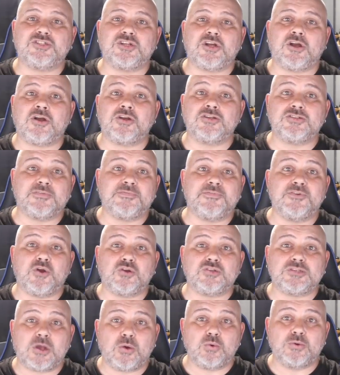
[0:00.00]
charge of
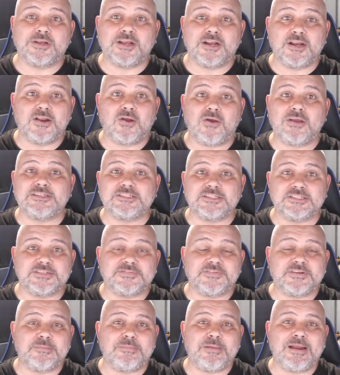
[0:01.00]
not holding a licence
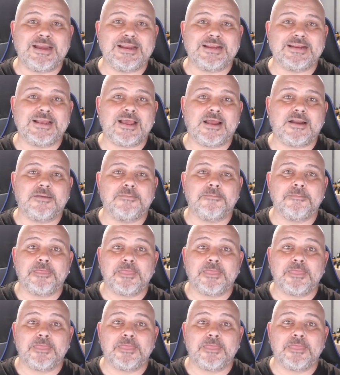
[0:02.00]
for the pellet gun